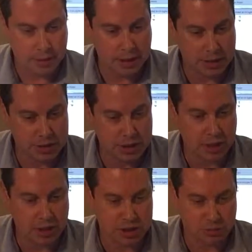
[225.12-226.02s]

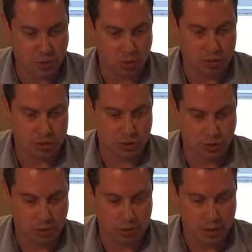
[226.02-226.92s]
Insight Explorer
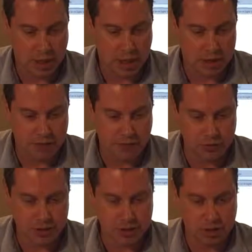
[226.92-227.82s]
tool. And the
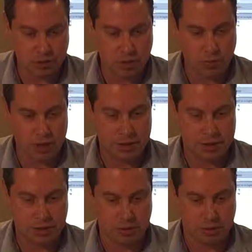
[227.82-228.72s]
first thing that we want to
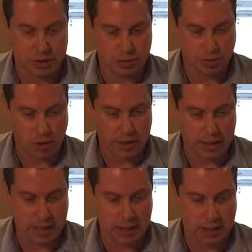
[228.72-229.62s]
do is we want to
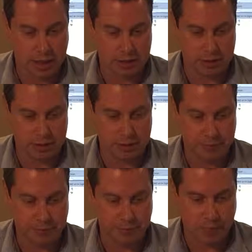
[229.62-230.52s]
get connected.
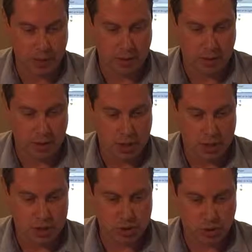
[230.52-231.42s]

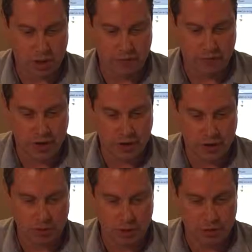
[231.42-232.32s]
So we're going to find
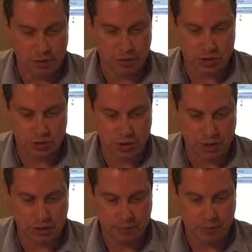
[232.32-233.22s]
our reader in the
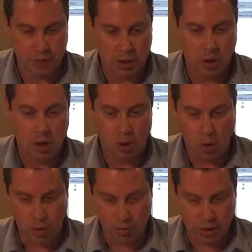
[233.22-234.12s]
tree,
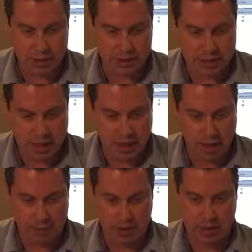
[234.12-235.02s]
or we're going to set it
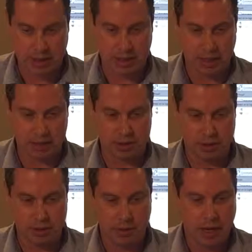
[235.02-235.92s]
up and get
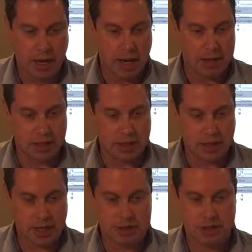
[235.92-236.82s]
connected. And then the
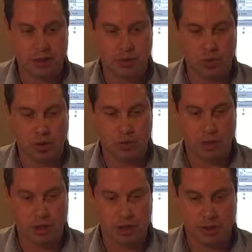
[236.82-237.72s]
next thing that we're going to
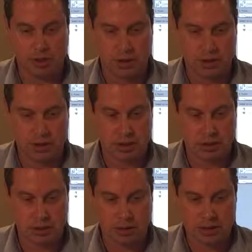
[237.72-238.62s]
want to do is
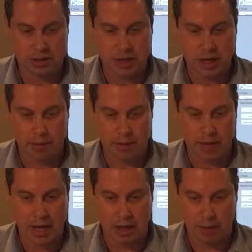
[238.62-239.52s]
set up
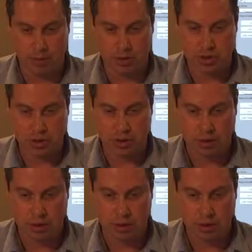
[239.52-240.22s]
that image.